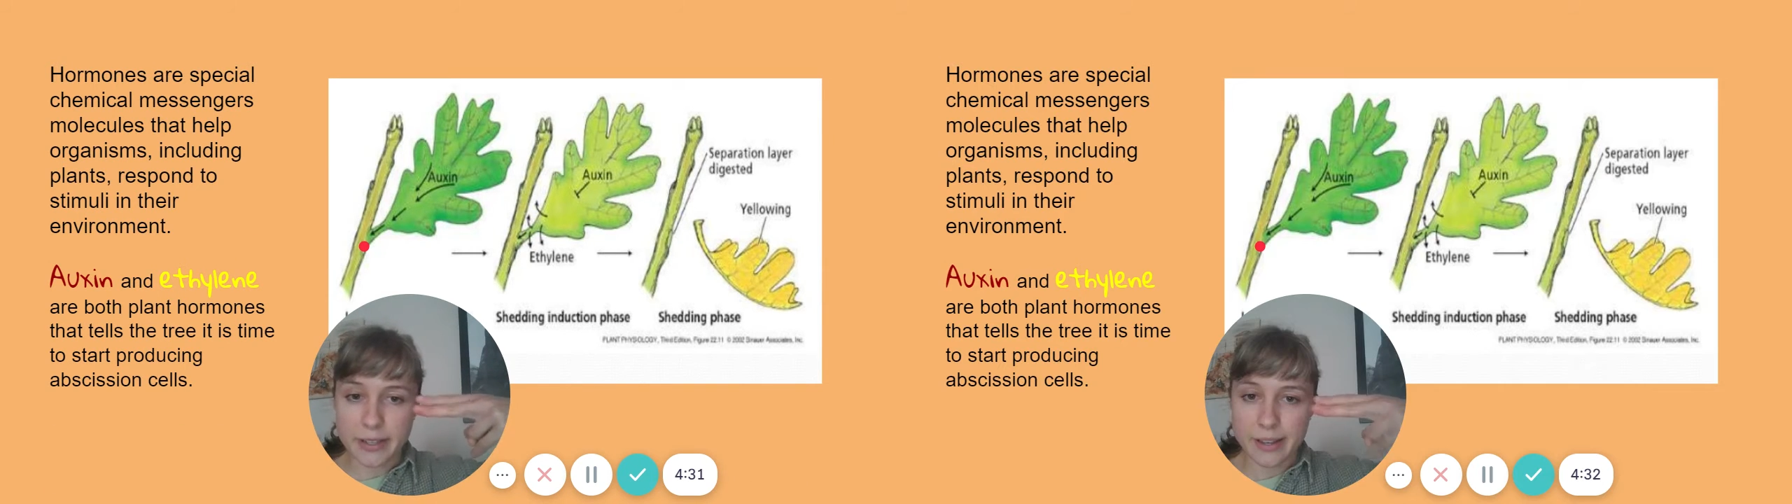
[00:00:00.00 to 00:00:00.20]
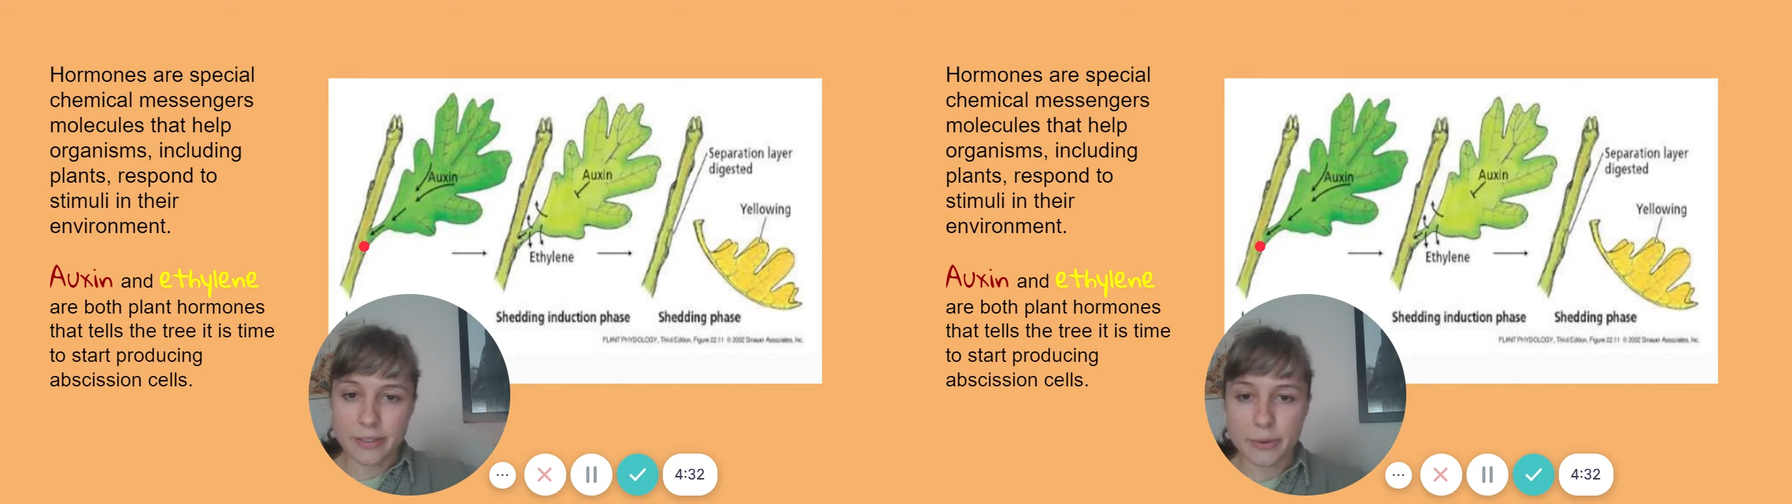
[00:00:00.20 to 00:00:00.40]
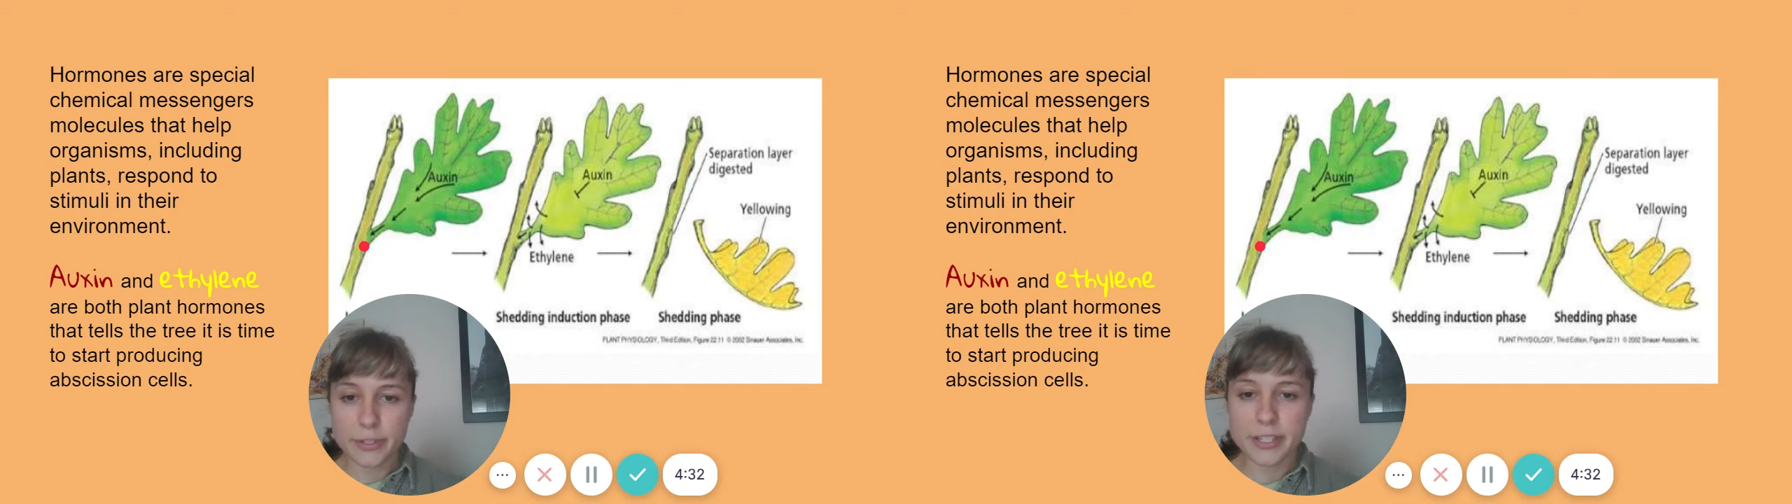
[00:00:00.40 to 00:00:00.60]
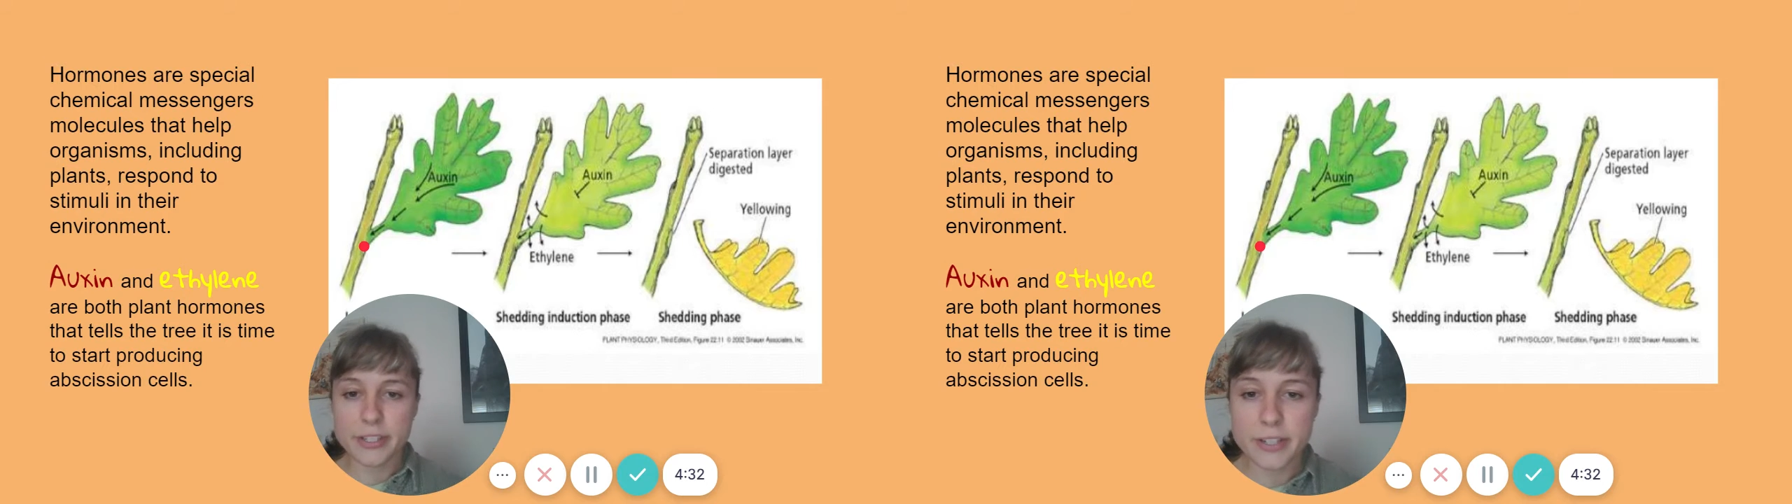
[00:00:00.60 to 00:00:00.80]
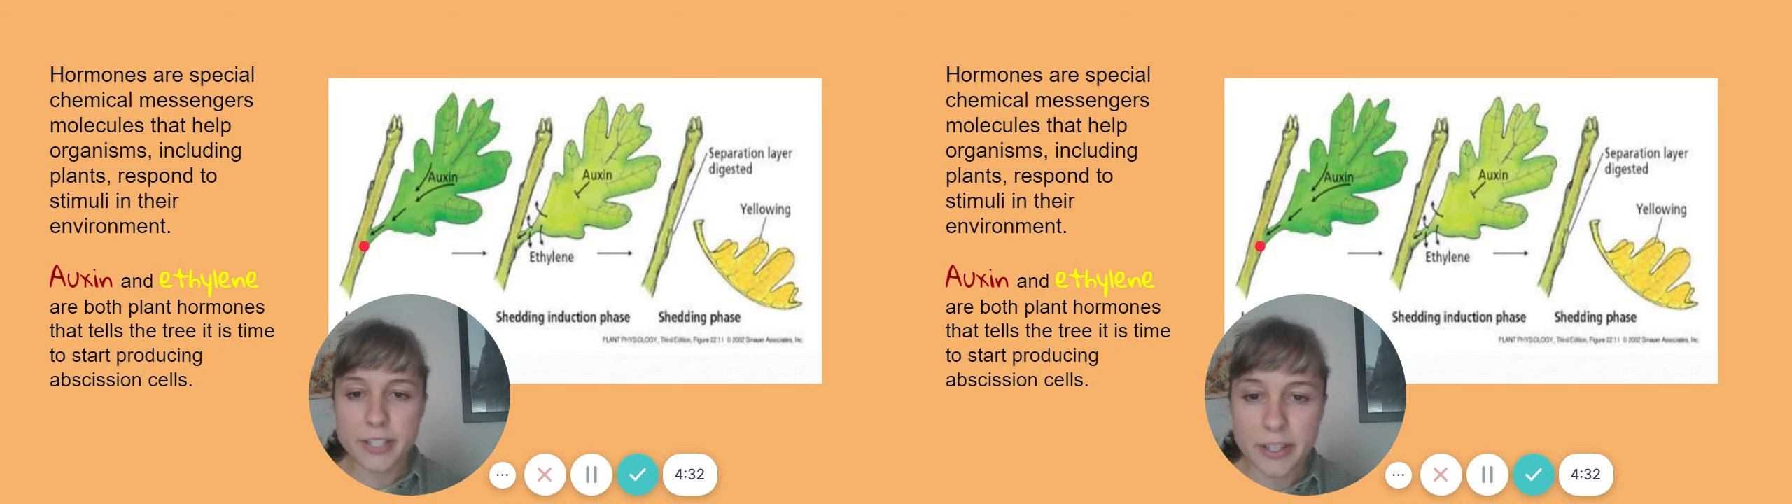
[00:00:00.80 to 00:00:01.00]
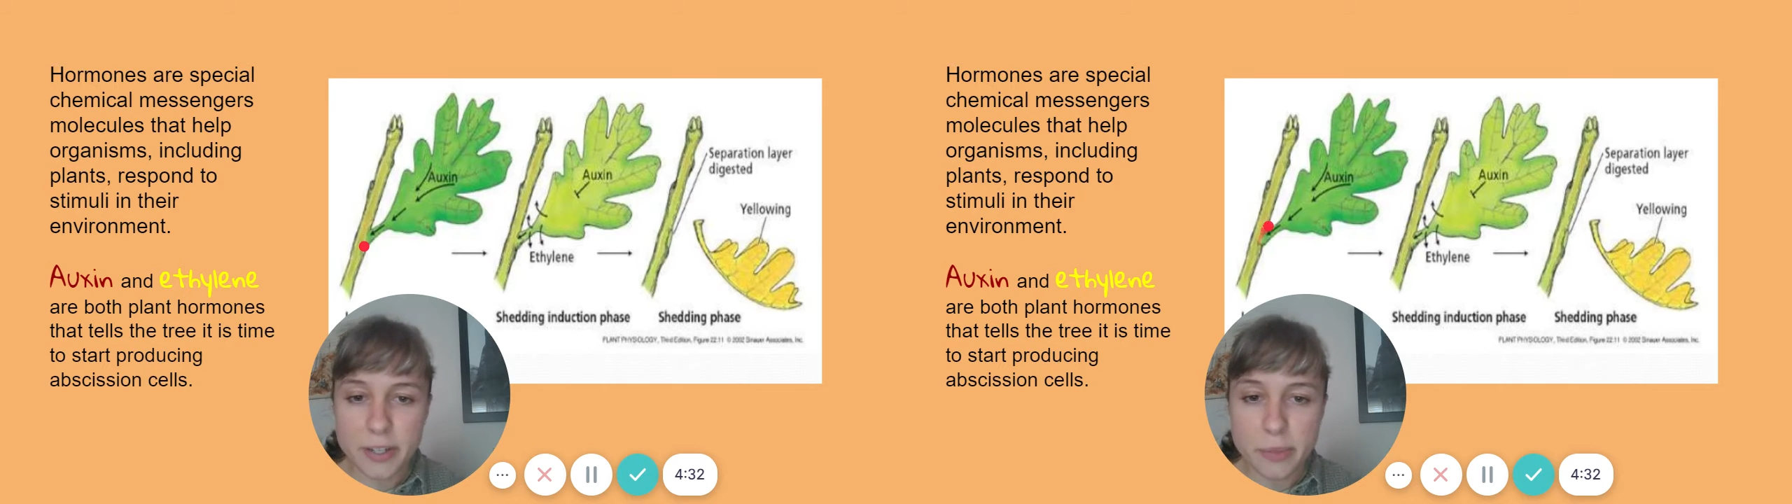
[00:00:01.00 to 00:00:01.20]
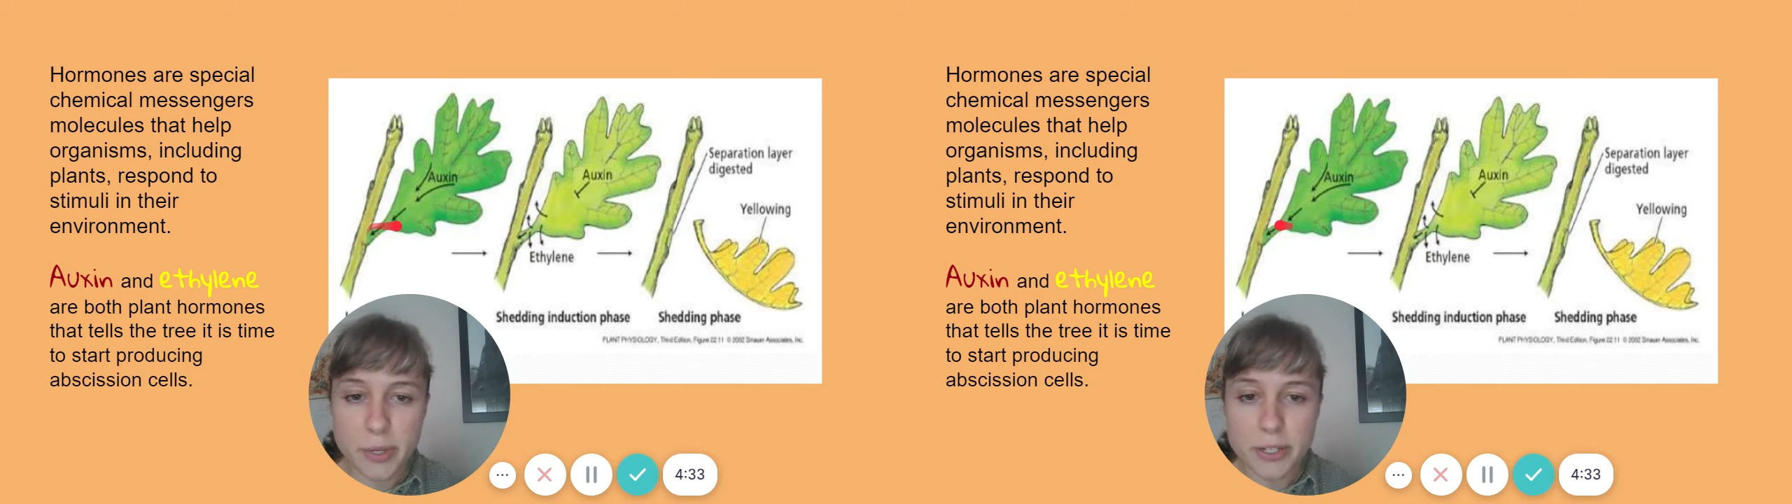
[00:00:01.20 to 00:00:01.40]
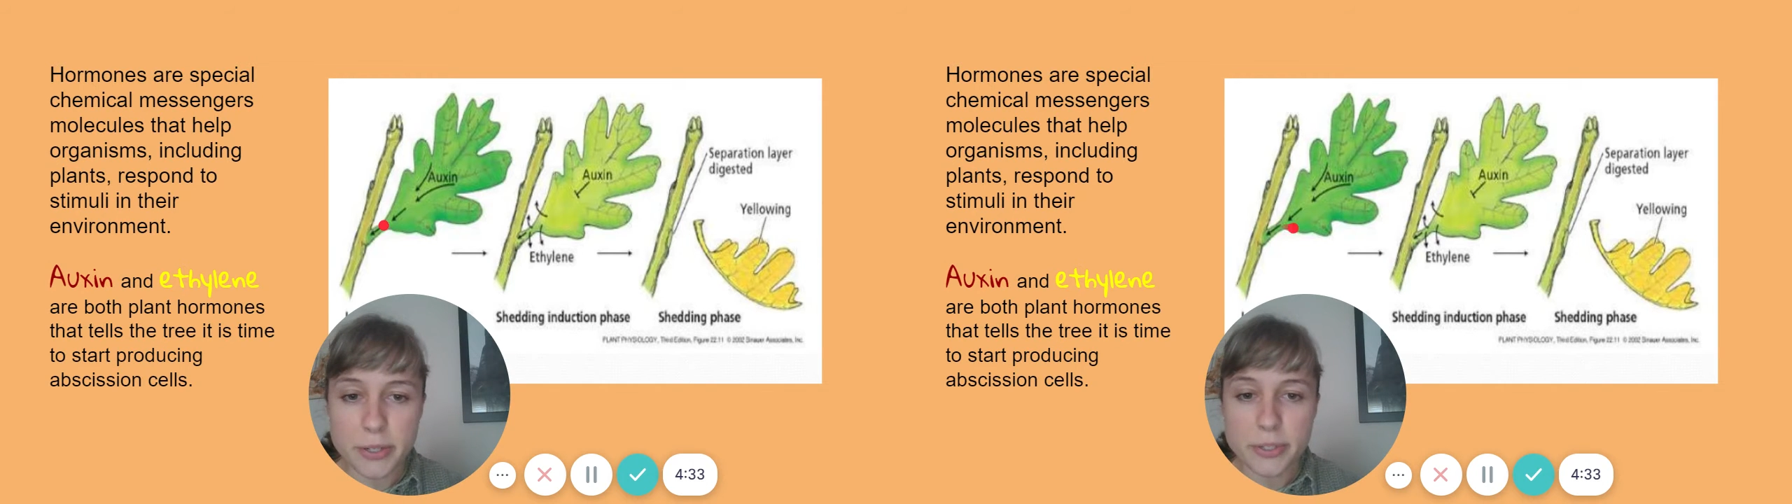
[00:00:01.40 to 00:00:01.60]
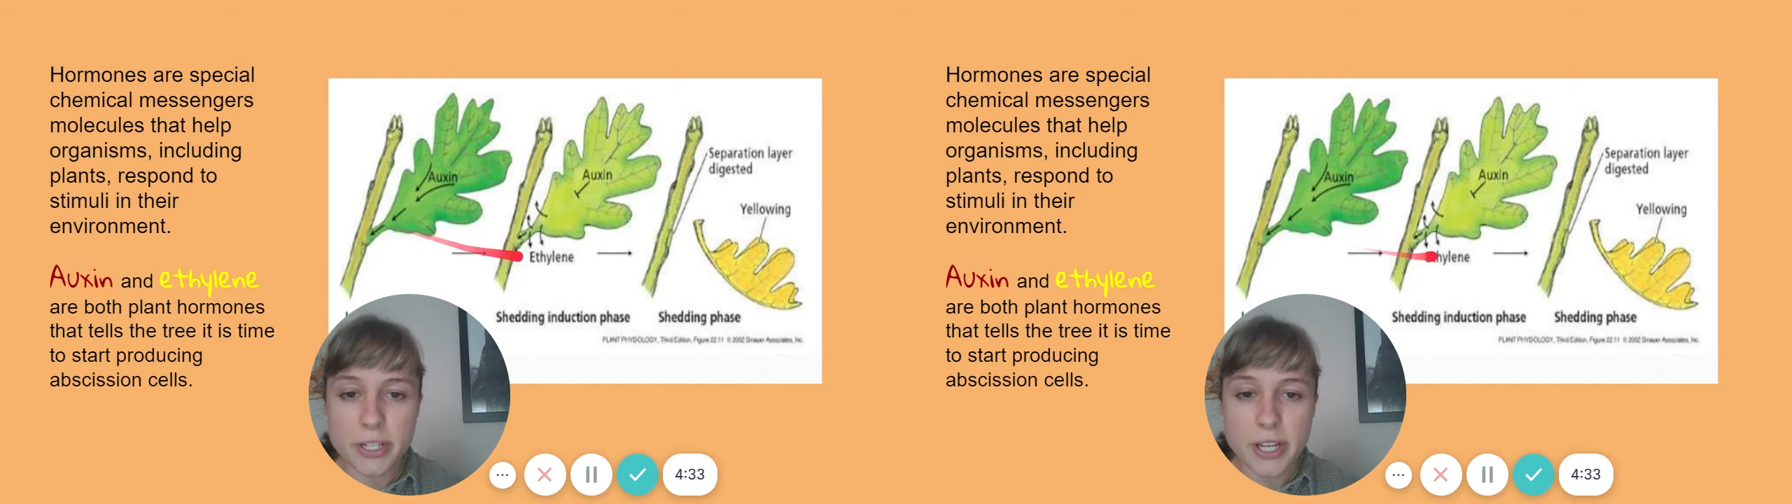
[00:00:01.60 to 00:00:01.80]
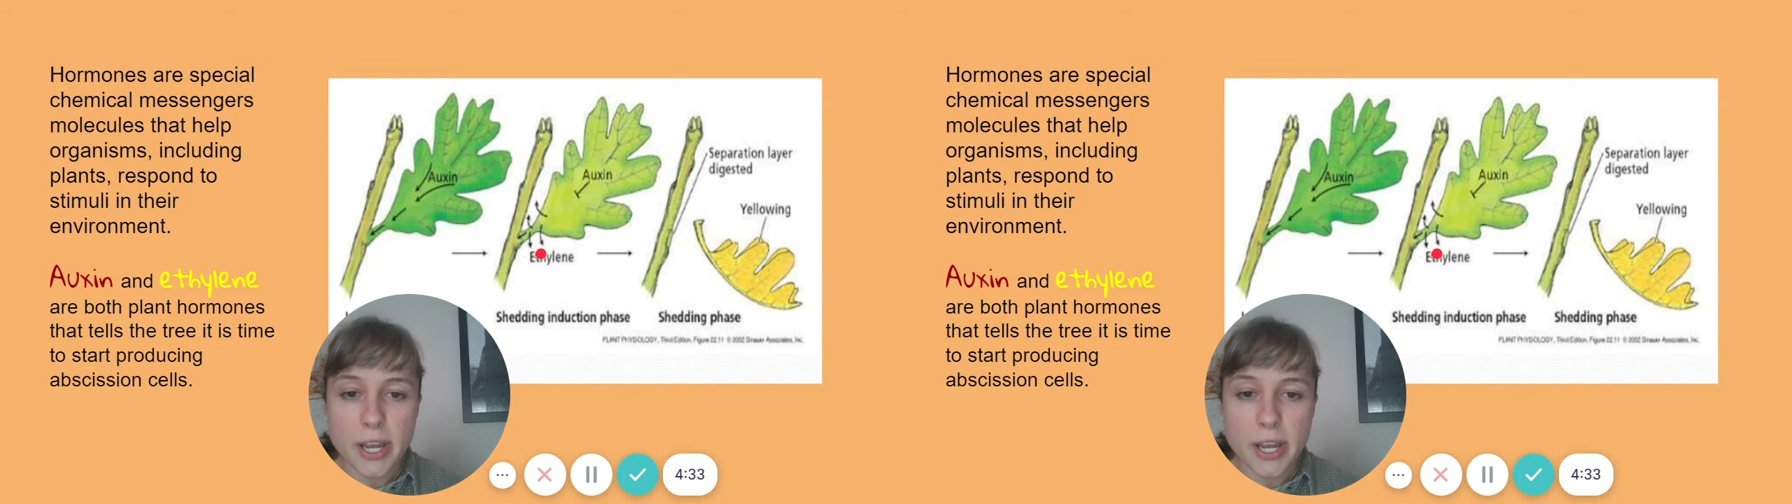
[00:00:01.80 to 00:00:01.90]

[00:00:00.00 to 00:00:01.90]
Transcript: And those scissor cells are produced